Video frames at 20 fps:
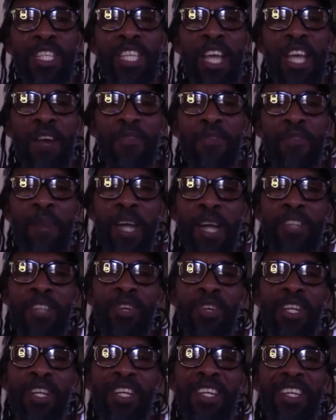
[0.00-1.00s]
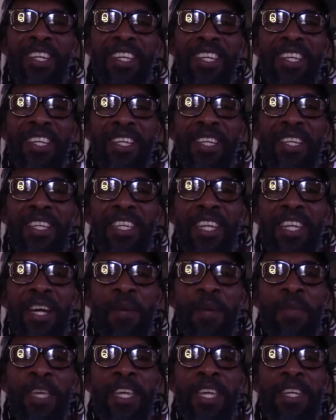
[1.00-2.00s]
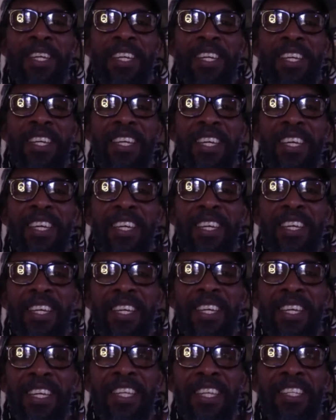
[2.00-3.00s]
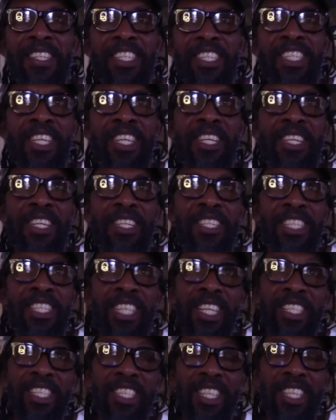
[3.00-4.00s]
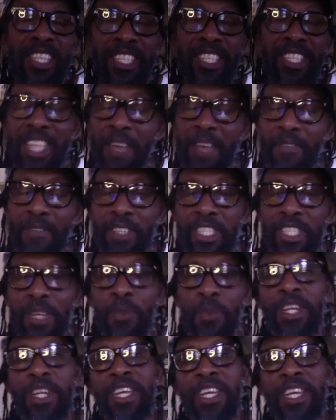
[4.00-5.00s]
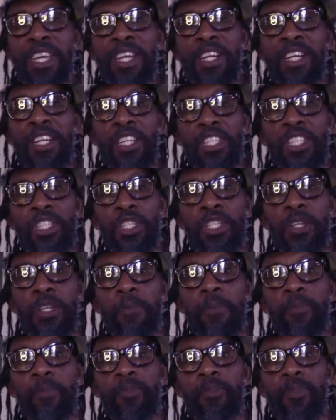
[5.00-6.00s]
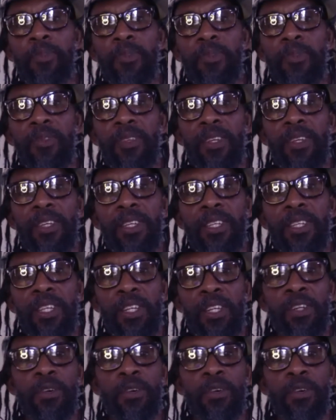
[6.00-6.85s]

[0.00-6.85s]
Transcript: of Madrid, you know what I mean, in 1670 with the English, you know,